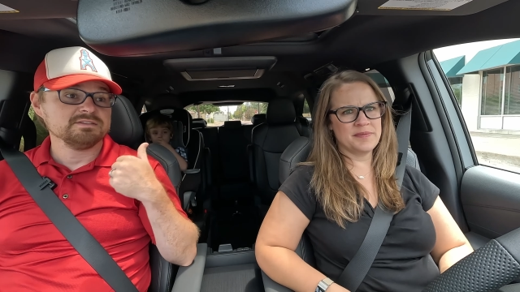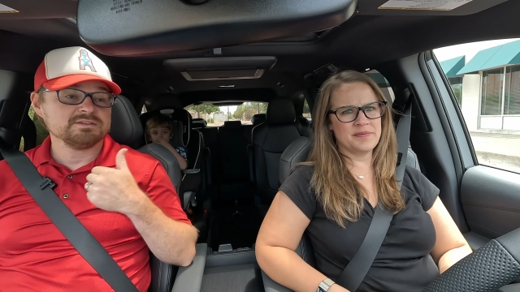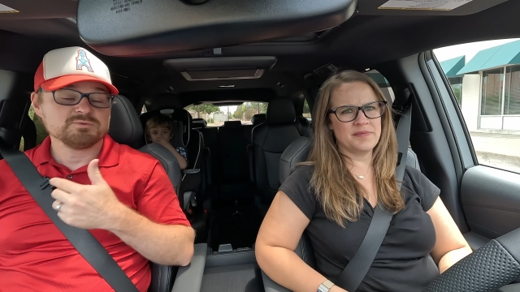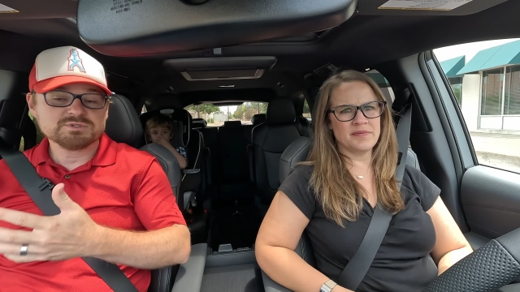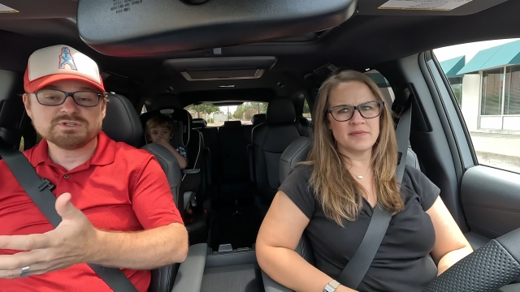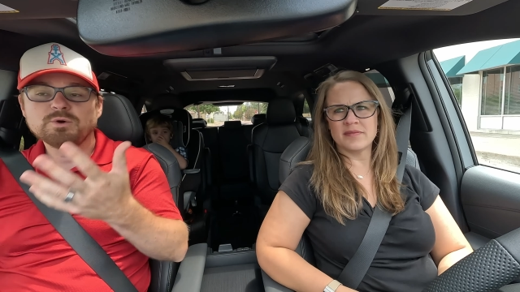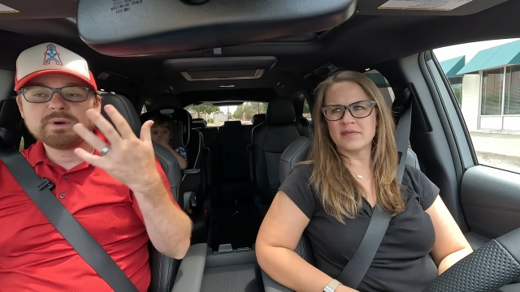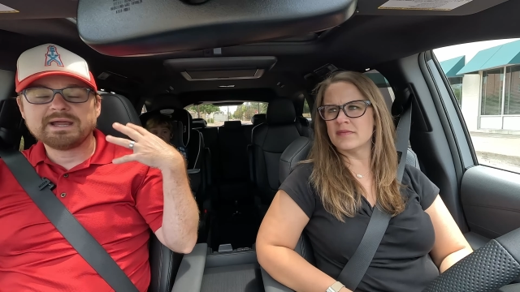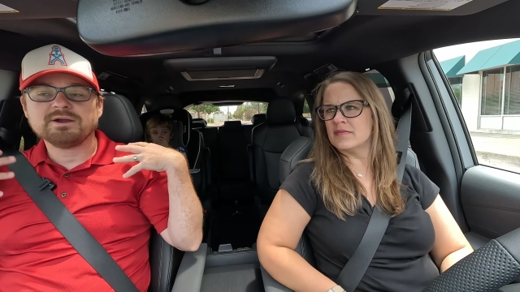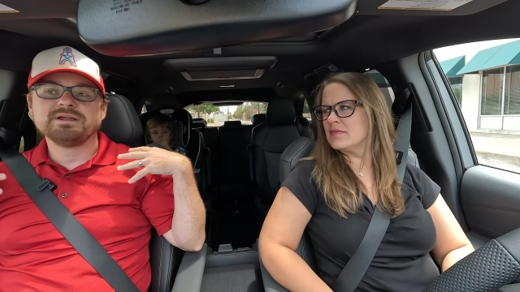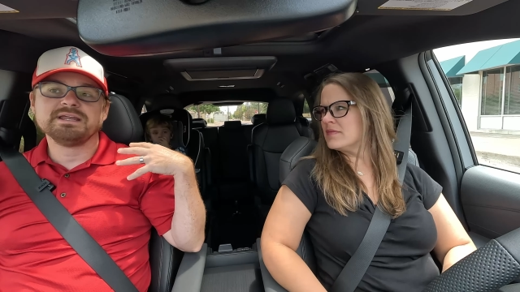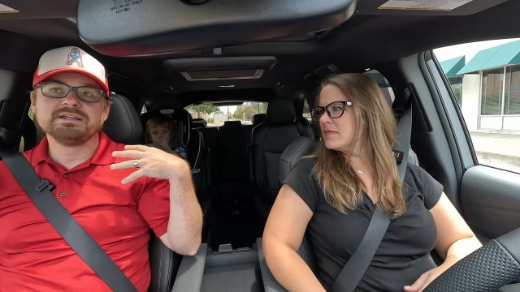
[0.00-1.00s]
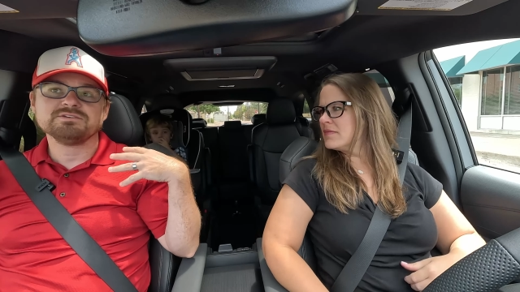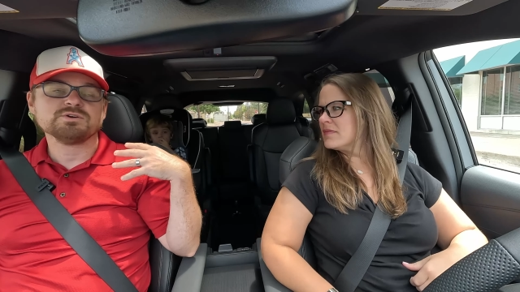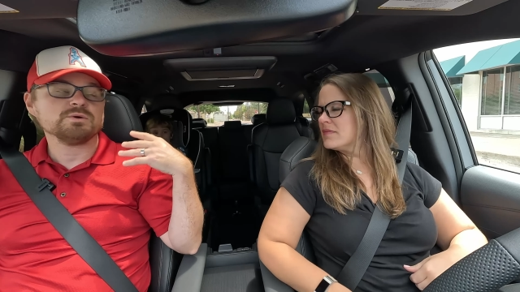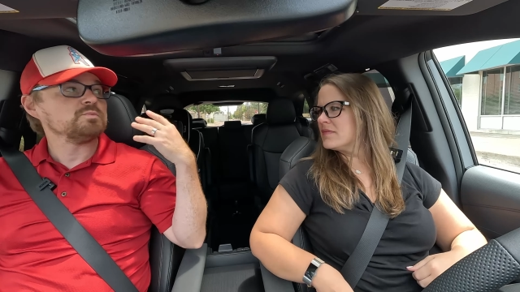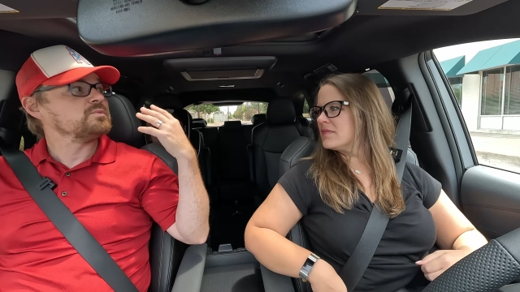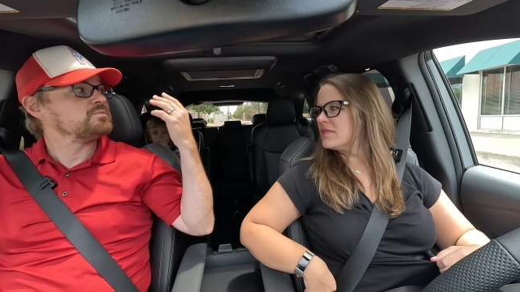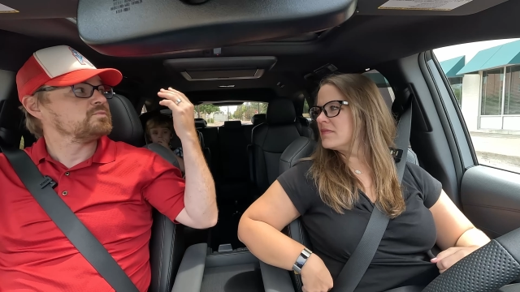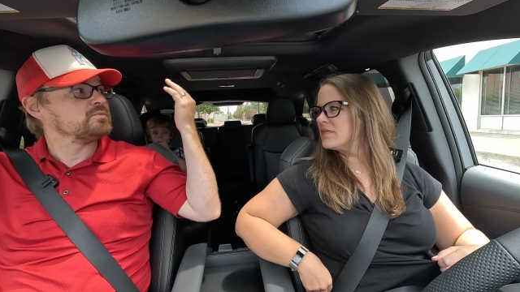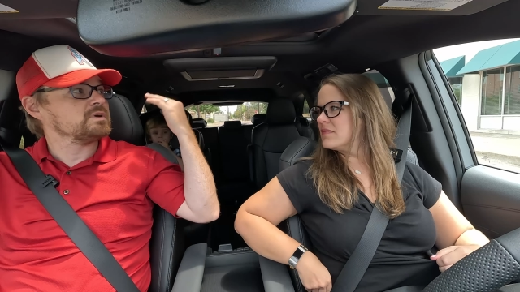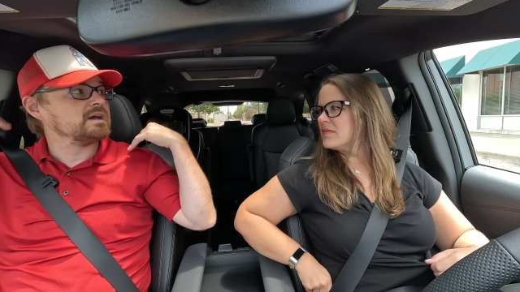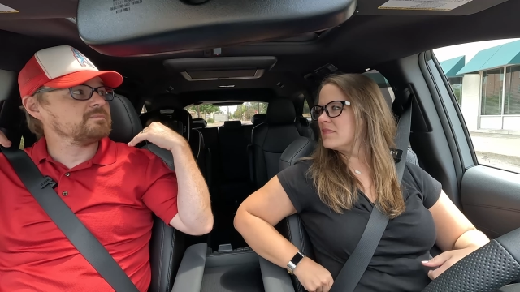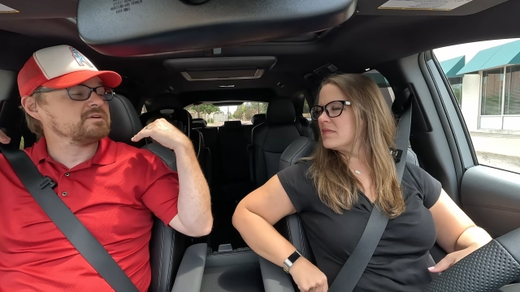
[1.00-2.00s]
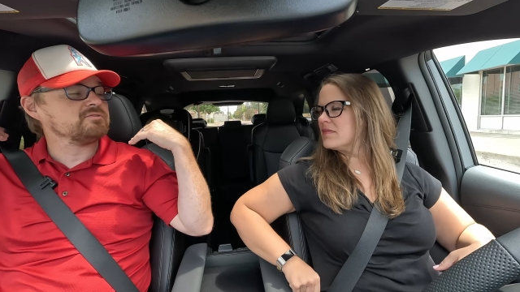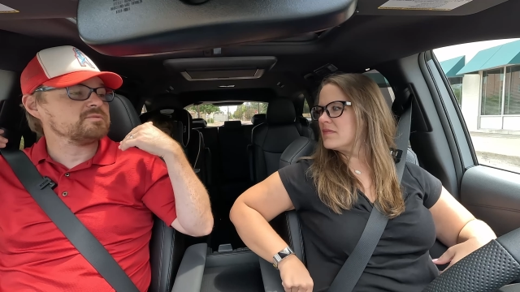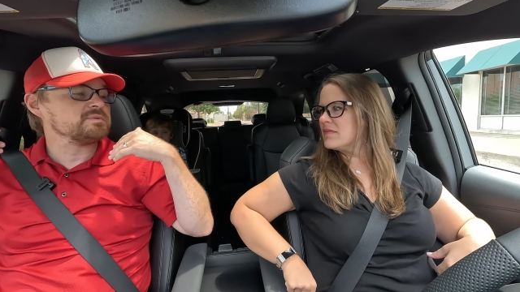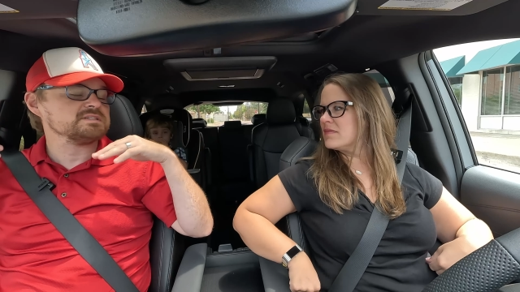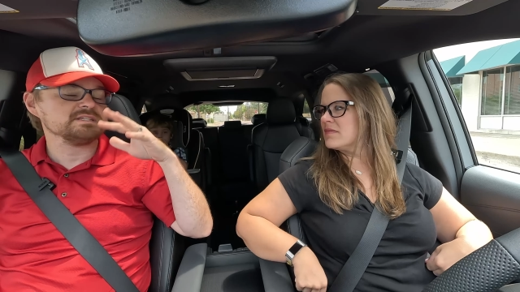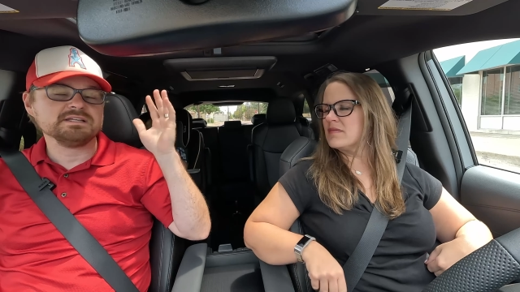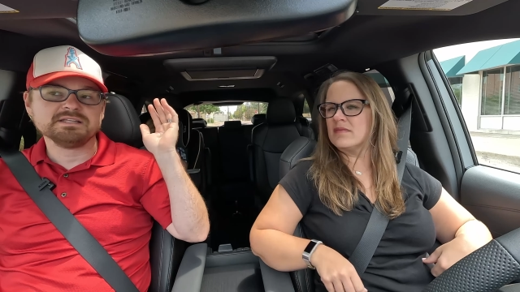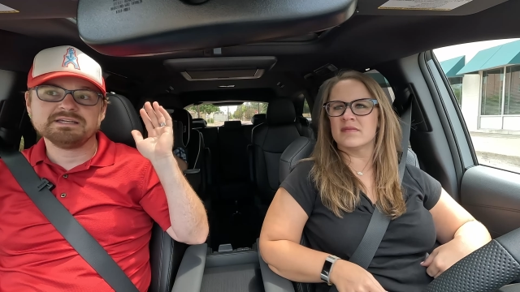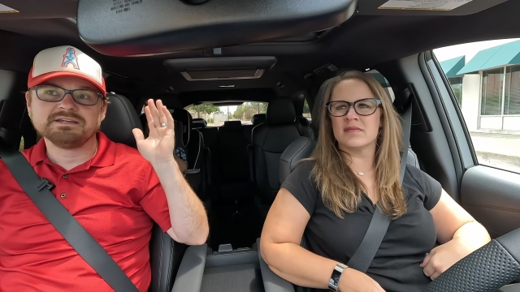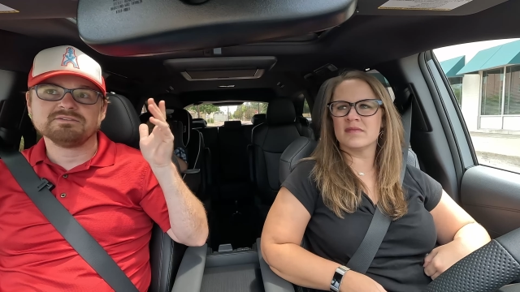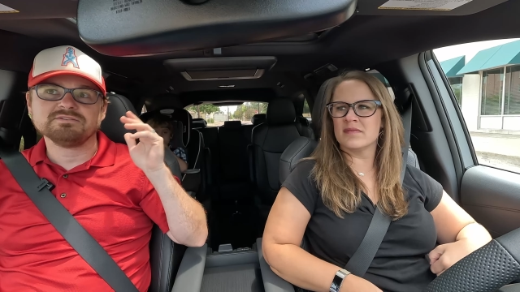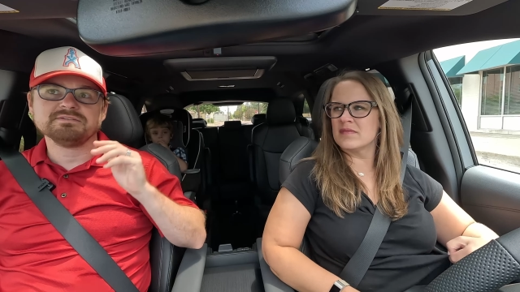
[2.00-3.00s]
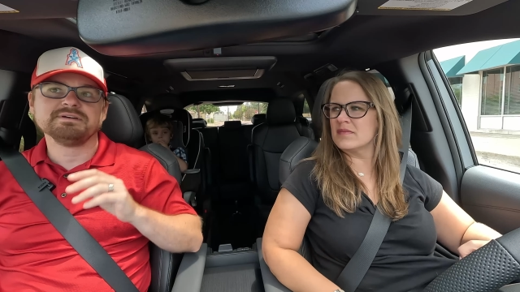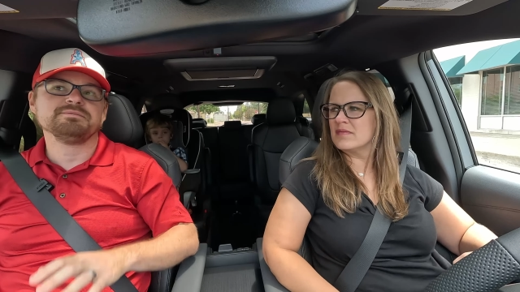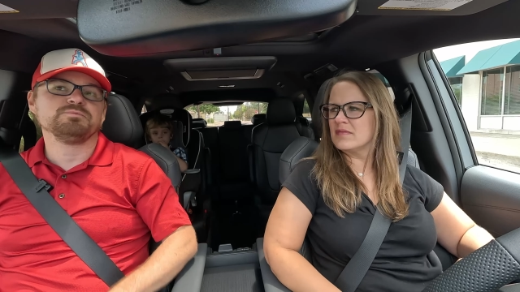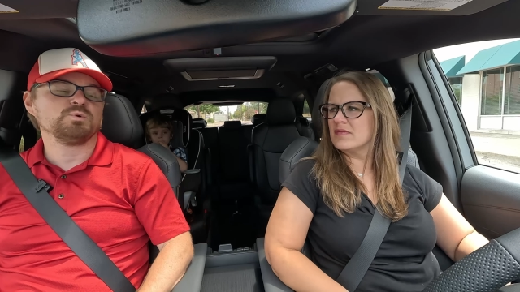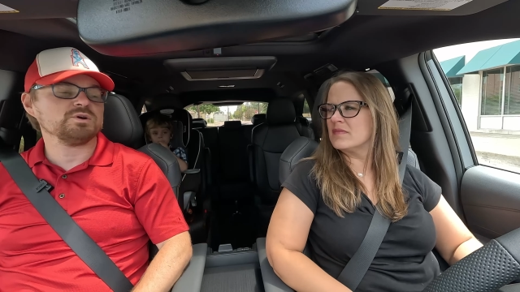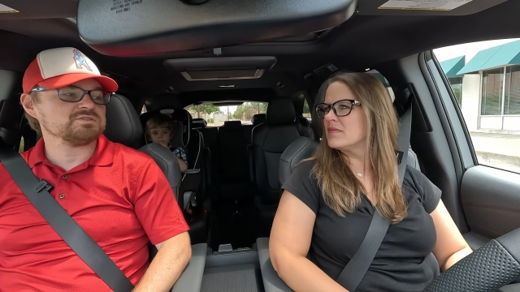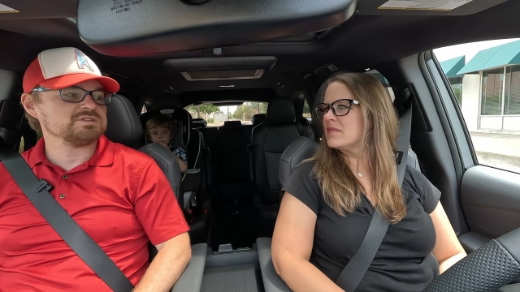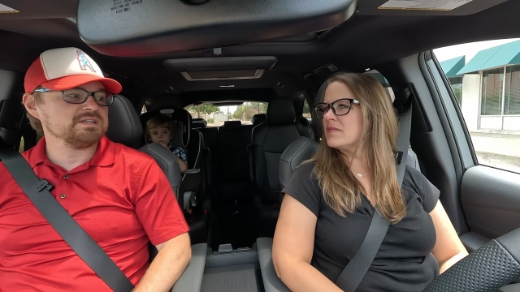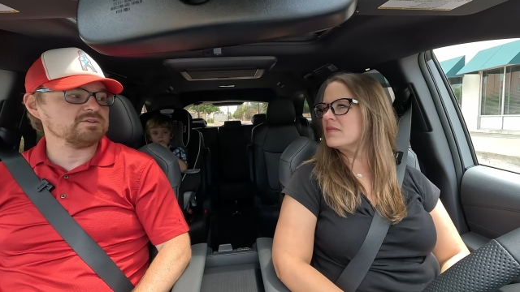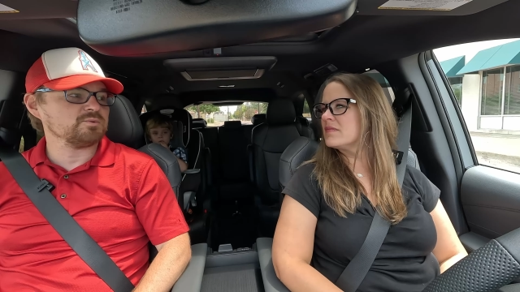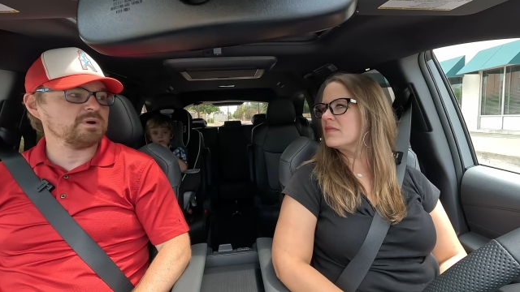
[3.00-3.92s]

Speaker 1: there was no air getting to him coming from the ceiling. Works either